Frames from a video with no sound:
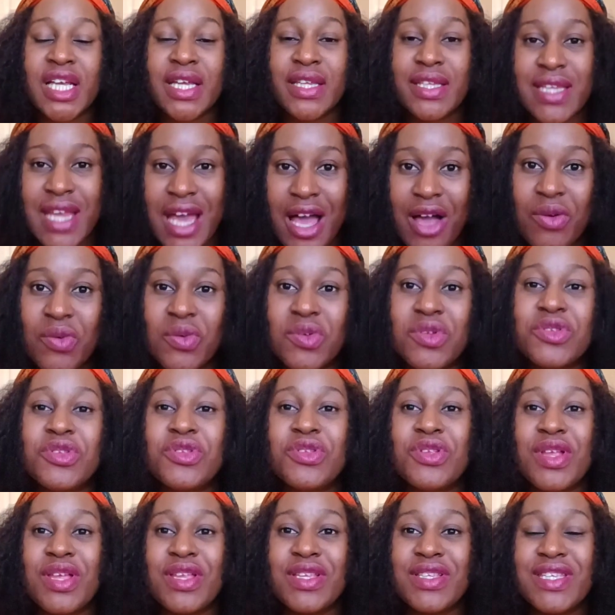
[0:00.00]
Now,
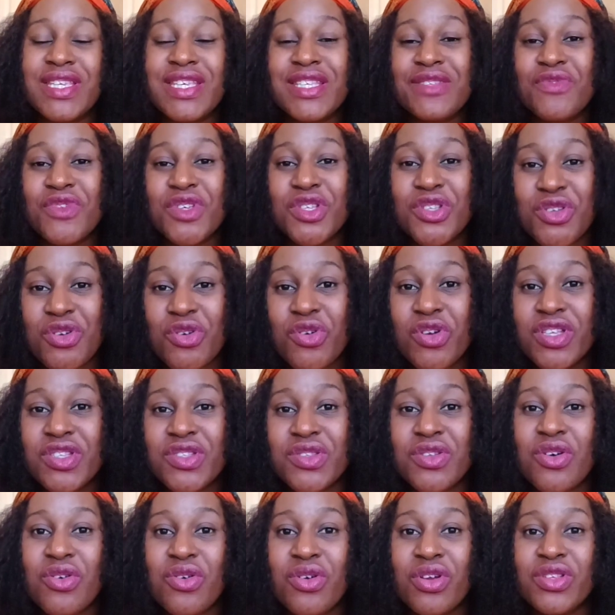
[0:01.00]
this video is
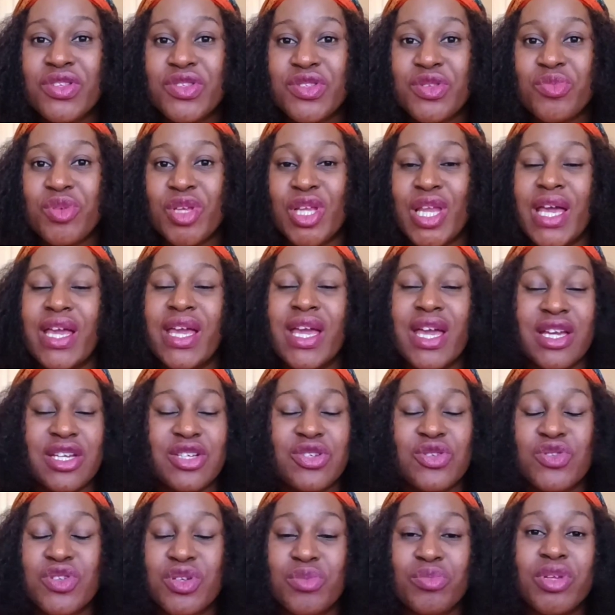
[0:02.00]
not going to be like
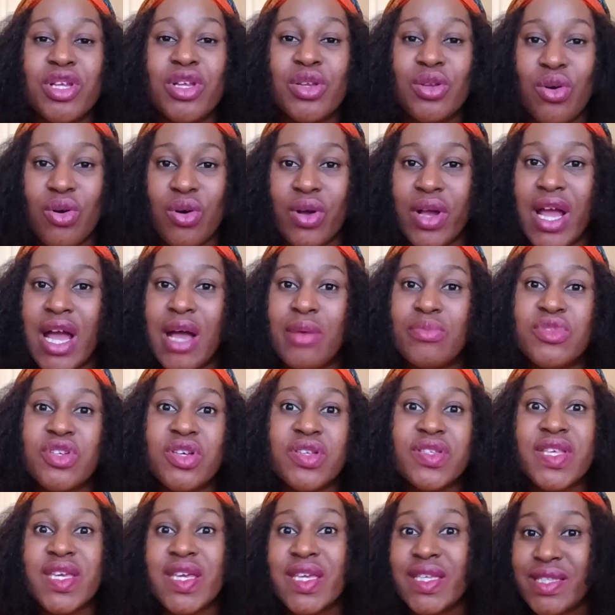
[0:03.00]
extremely long. I'm
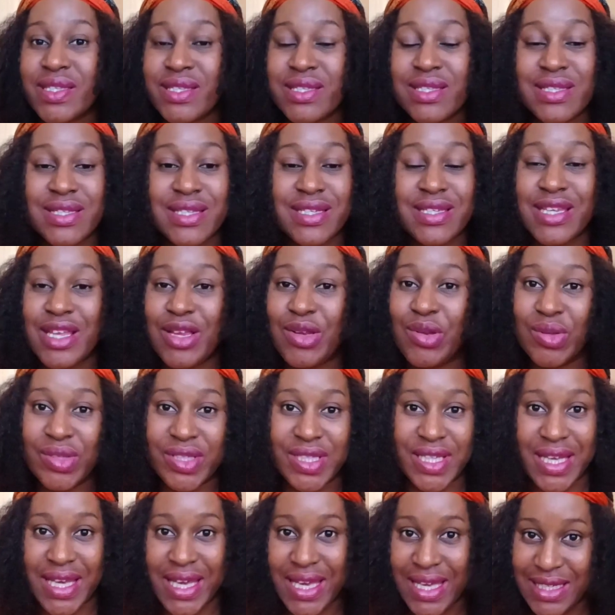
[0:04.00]
just hitting the nail on
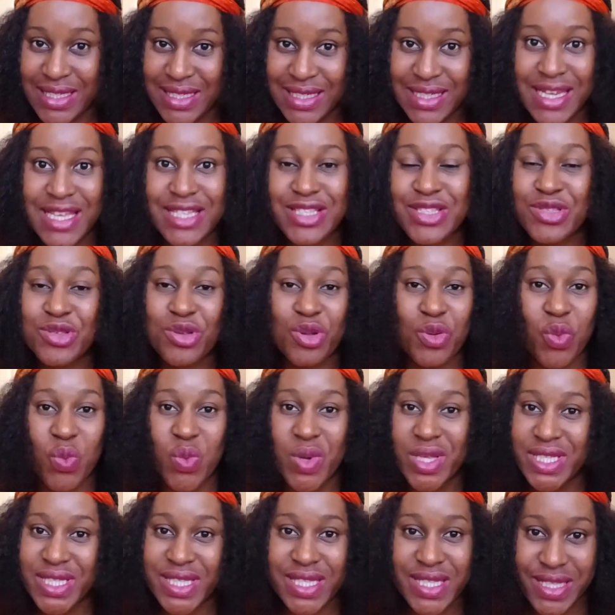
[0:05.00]
the head. Let's not
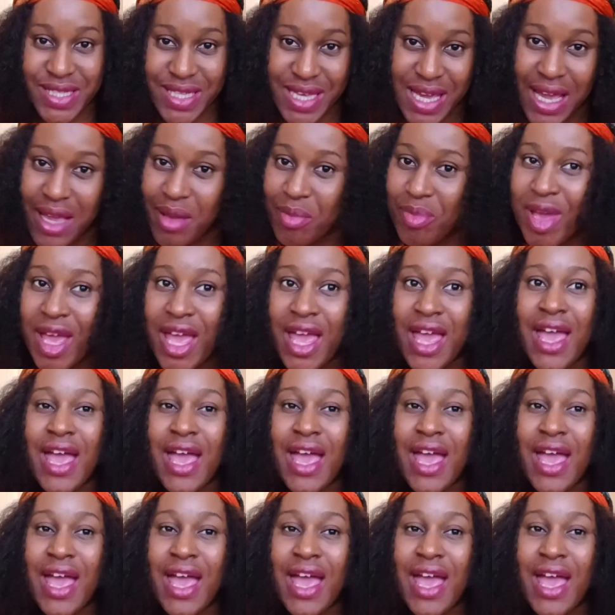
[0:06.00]
waste time.